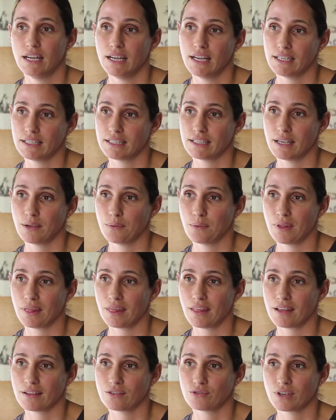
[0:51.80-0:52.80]
hitting it
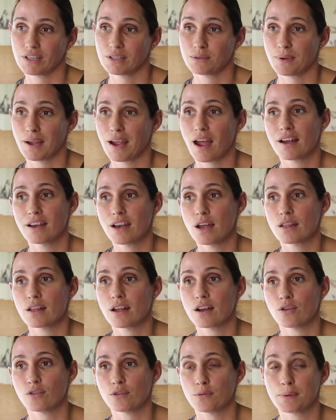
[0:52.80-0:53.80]
with that straight away. I know
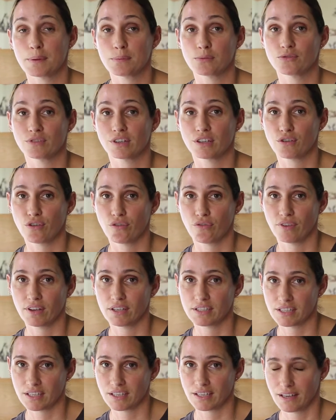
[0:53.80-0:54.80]
that a lot of people drink coffee
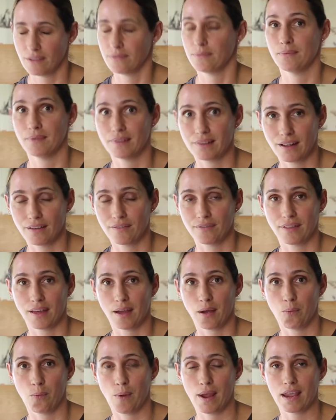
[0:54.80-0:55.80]
to give themselves
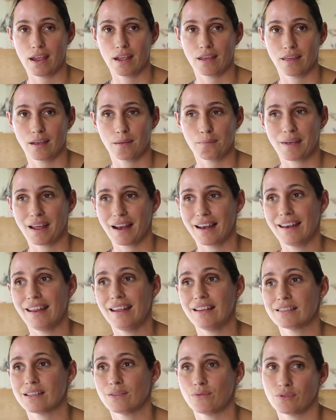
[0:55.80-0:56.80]
that awake thing, but at
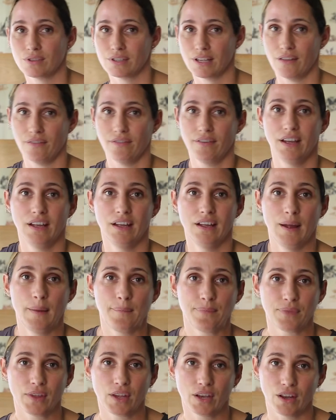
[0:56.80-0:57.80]
least give yourself,
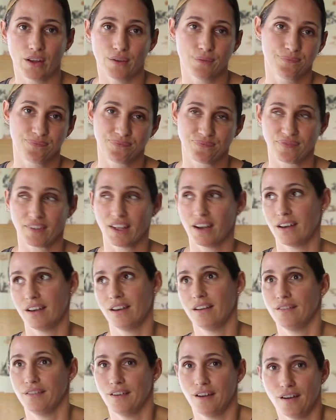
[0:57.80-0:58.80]
you know, I don't
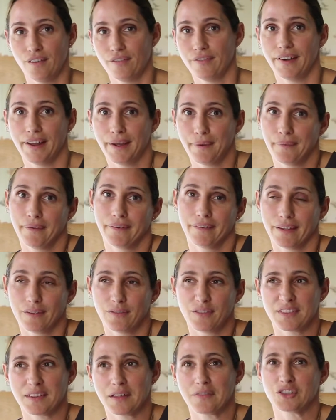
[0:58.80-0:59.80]
know, half an hour.
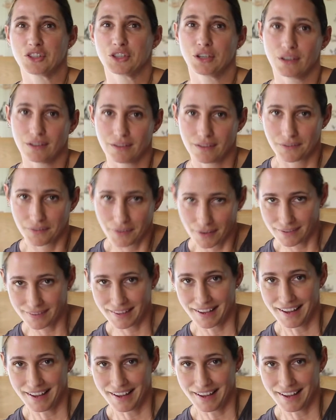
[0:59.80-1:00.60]
Give yourself a chance first